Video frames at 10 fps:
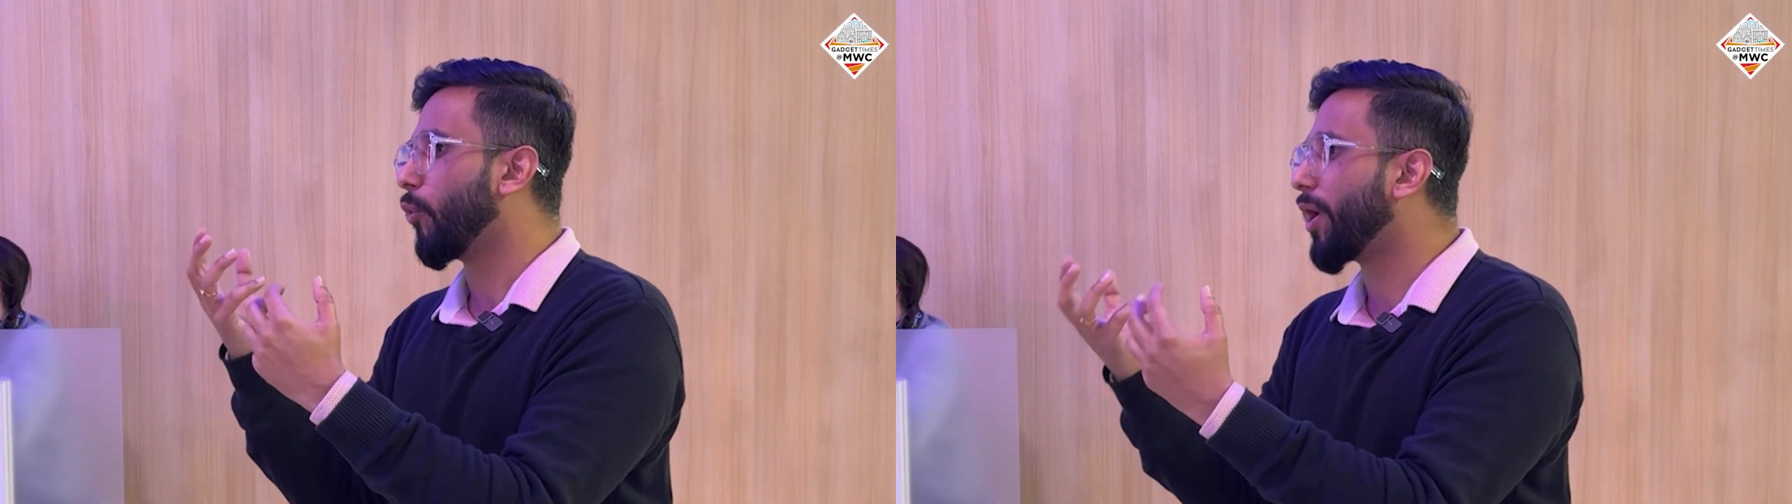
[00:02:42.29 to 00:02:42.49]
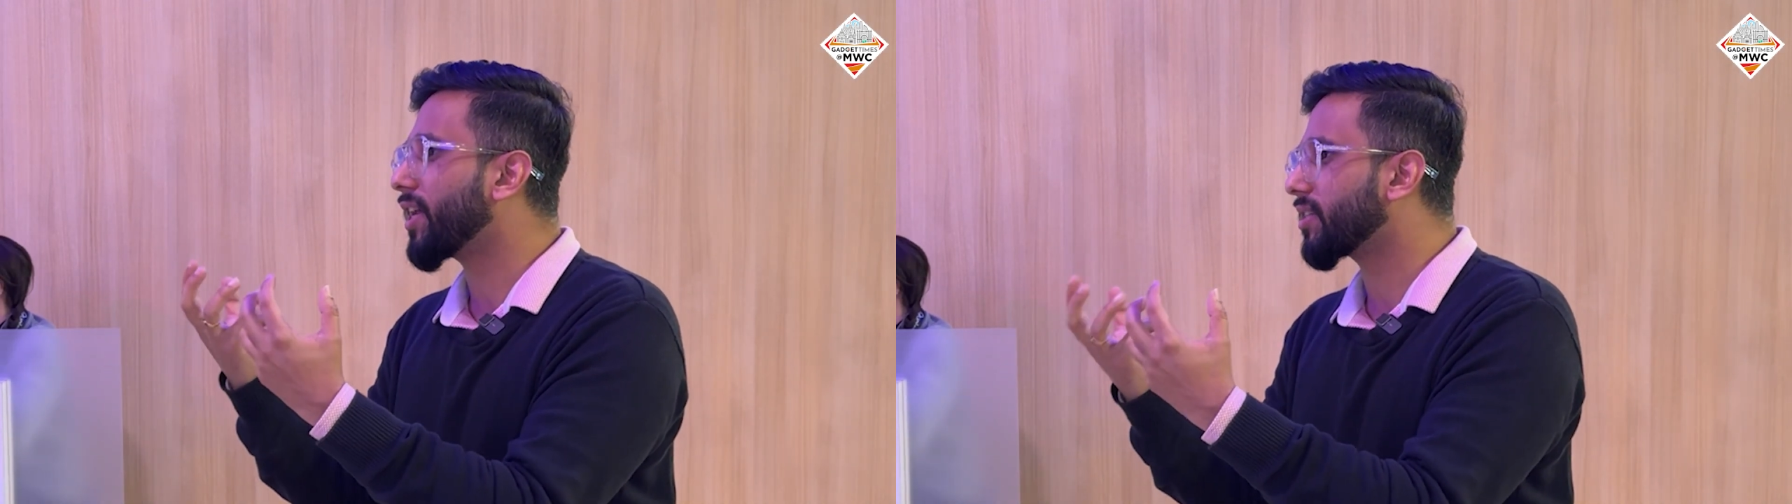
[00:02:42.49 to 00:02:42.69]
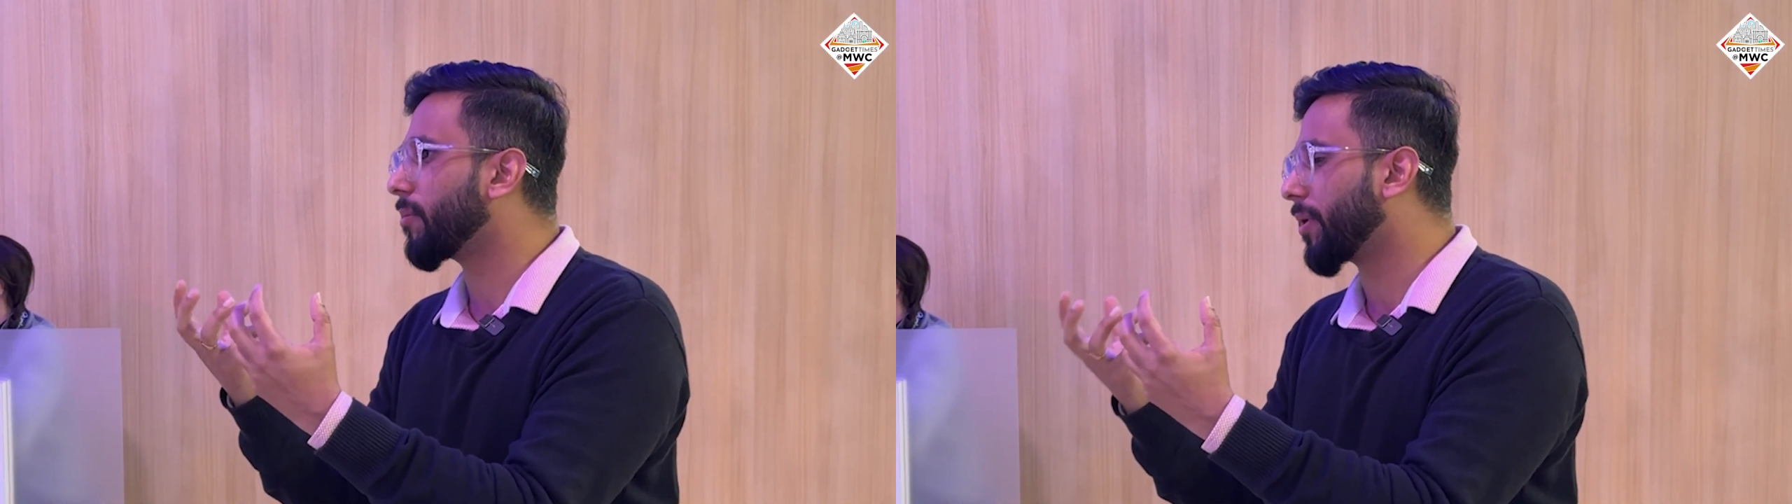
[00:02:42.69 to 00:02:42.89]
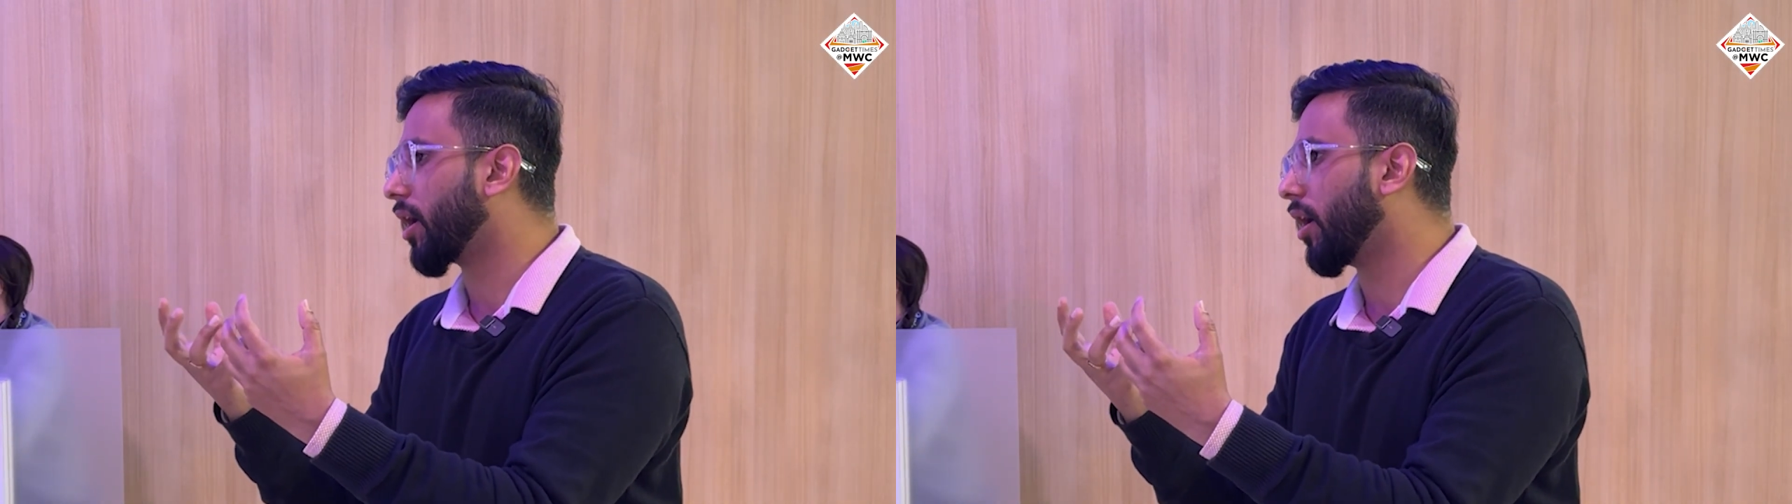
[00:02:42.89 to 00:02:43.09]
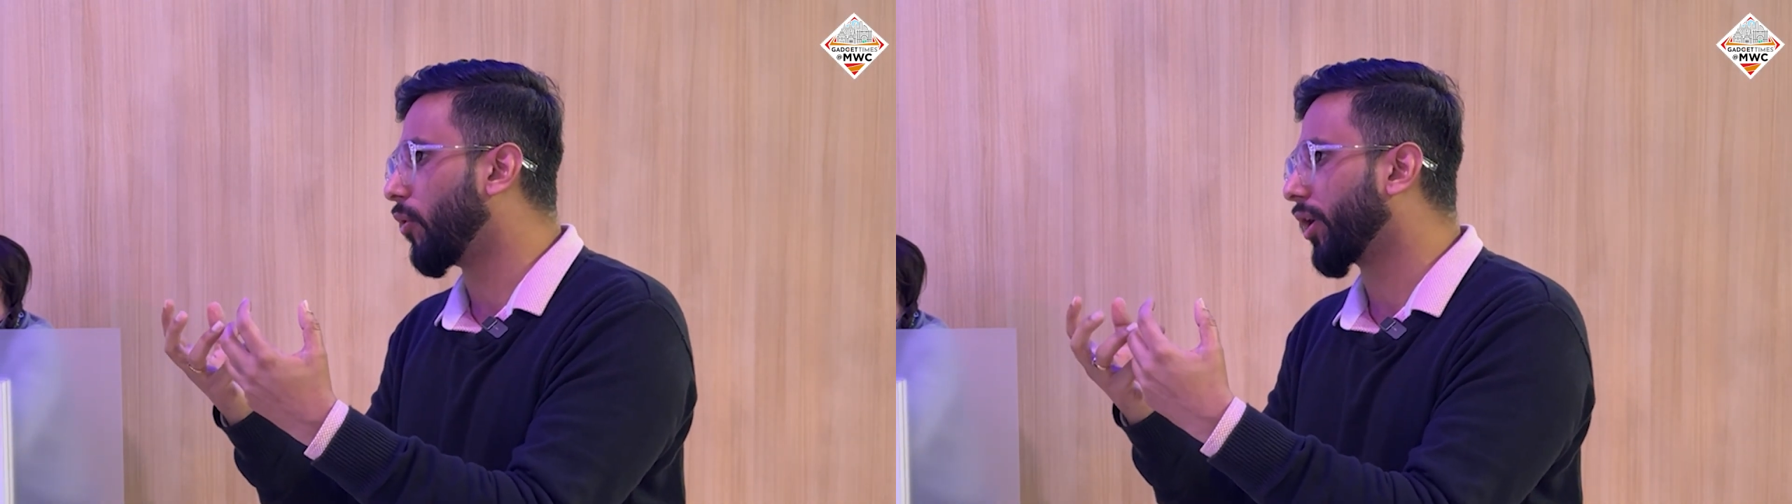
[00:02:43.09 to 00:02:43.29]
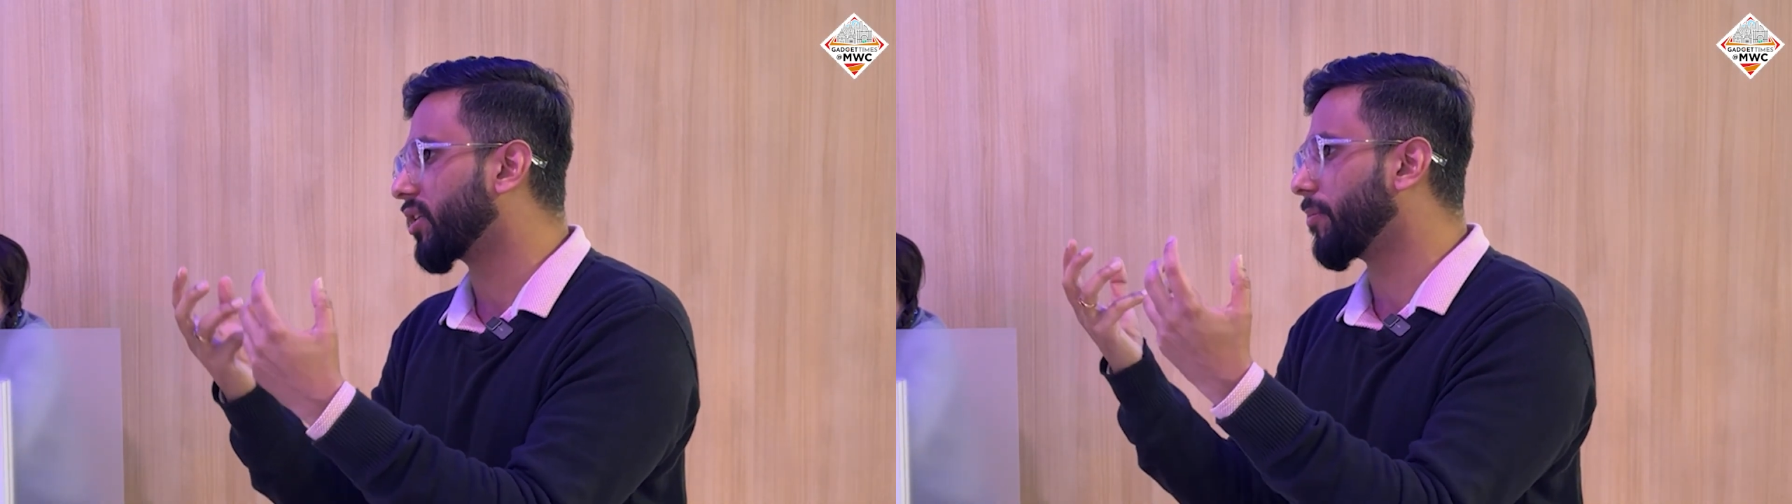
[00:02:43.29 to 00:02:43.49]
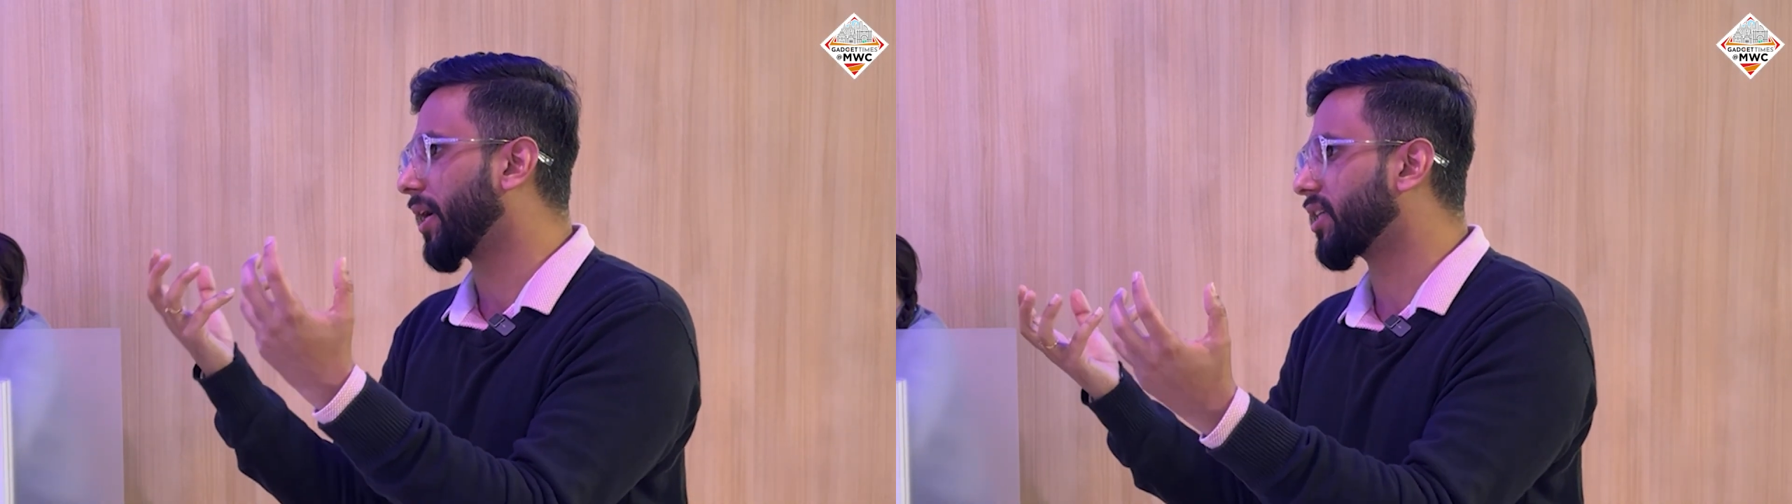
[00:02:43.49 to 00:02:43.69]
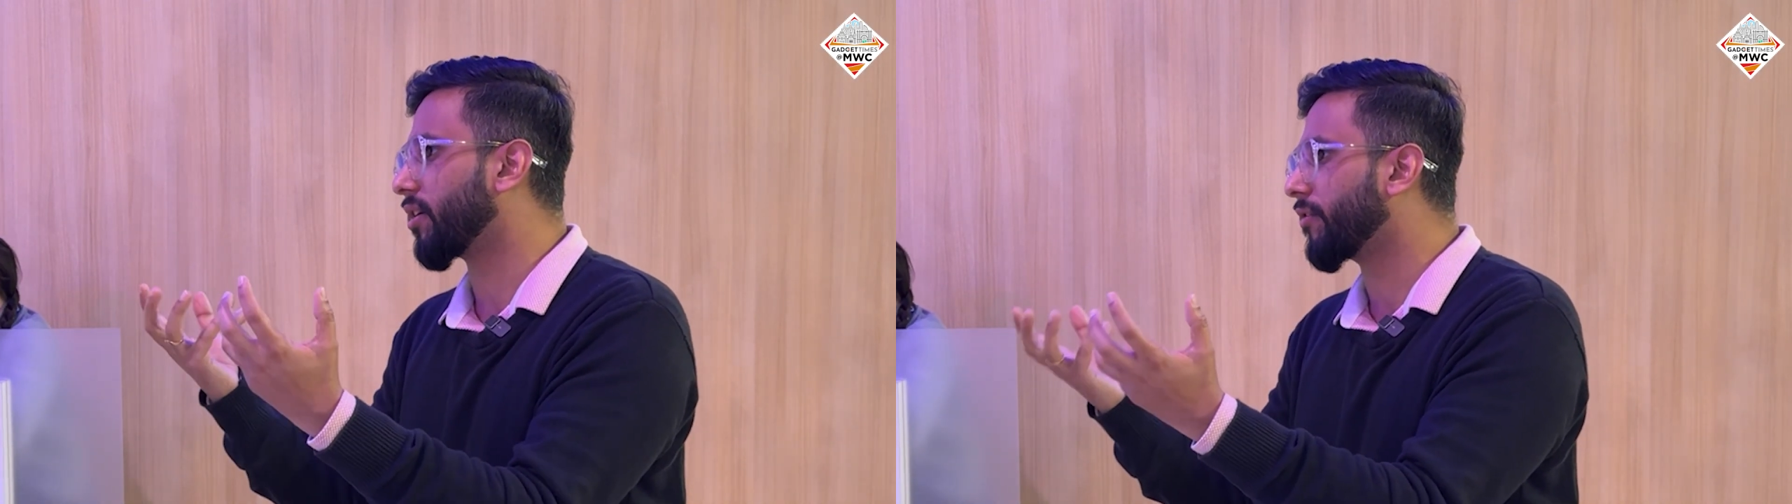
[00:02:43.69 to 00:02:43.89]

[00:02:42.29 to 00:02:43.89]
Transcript: what is the biggest